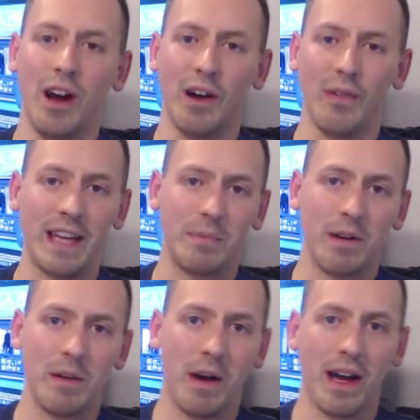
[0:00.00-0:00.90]

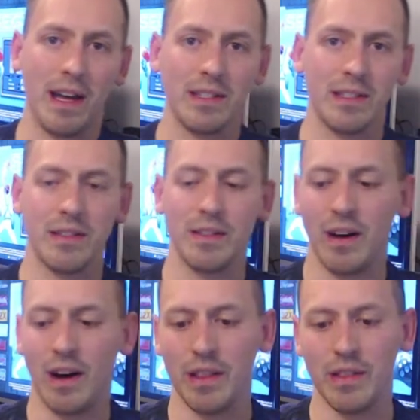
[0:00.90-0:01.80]
Raspberry Pis
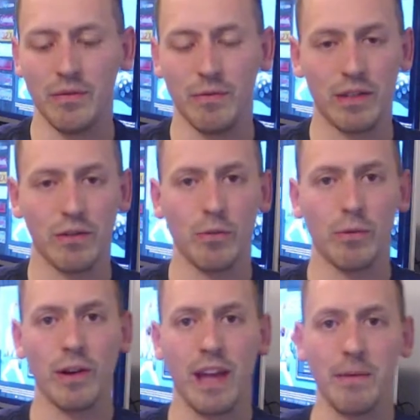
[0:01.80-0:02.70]
on
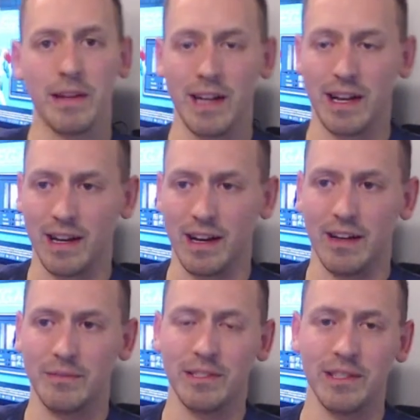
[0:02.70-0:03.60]

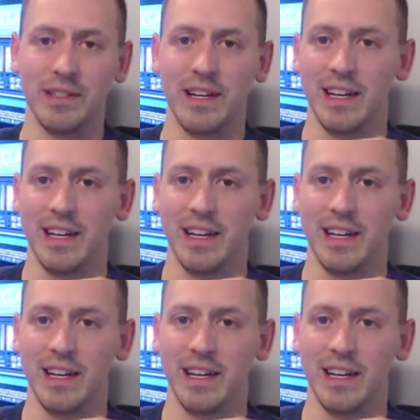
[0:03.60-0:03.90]
RetroBroGaming.com, so